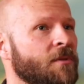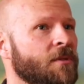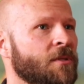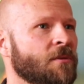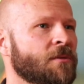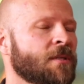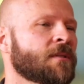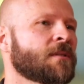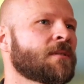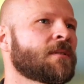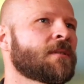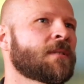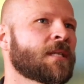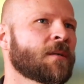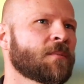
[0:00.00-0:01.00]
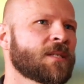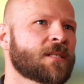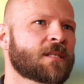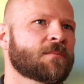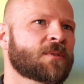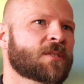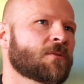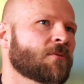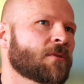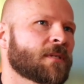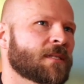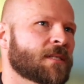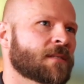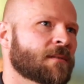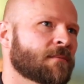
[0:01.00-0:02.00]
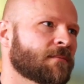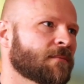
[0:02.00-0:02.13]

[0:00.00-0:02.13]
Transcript: So tell me some stories